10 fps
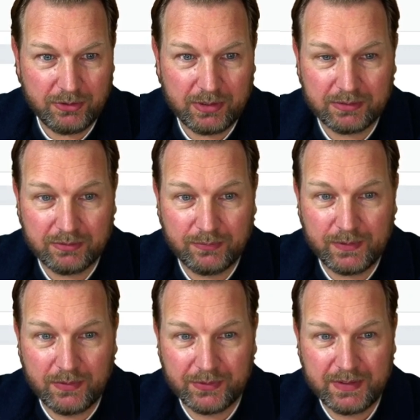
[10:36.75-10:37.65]
You can
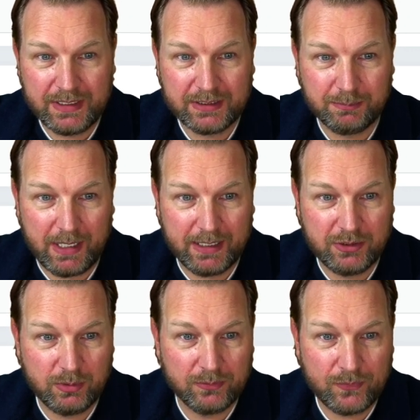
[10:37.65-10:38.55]
filter this by
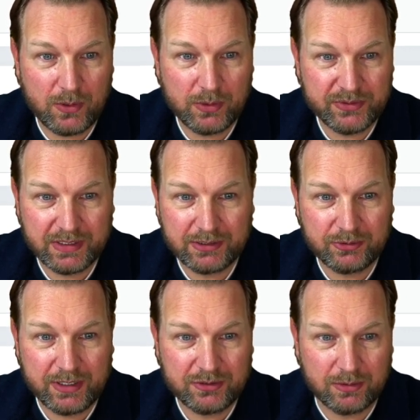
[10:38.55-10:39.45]
doing photos,
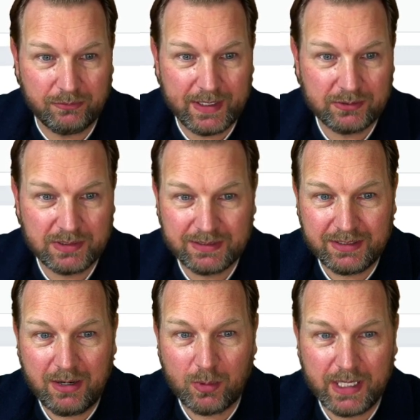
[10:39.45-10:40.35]
illustrations, or vectors. Let's
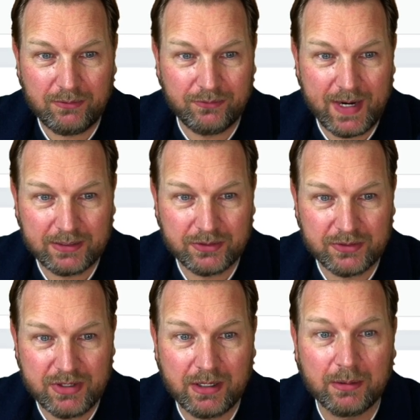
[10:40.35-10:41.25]
say I want to have
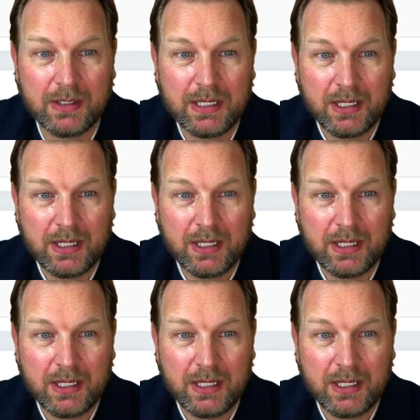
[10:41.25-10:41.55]
vectors here.